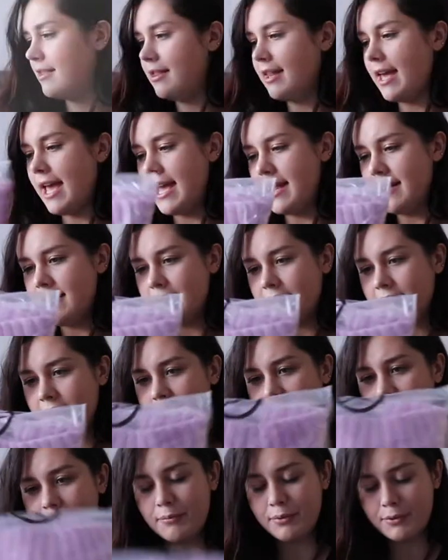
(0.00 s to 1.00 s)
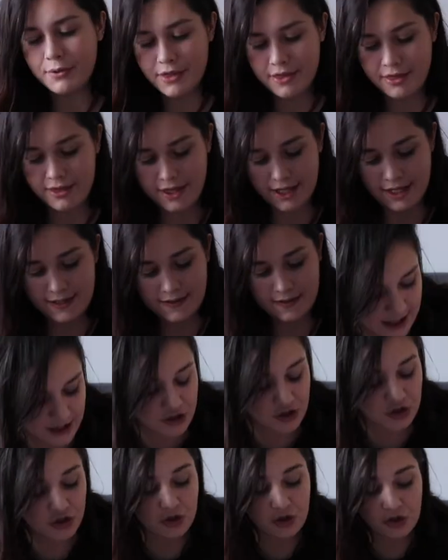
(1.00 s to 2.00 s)
then bought this. It
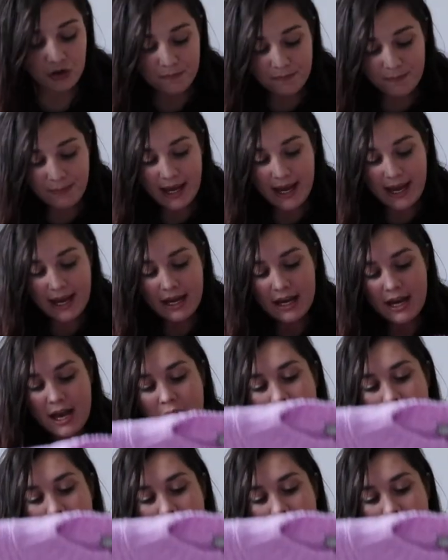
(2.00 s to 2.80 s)
should be,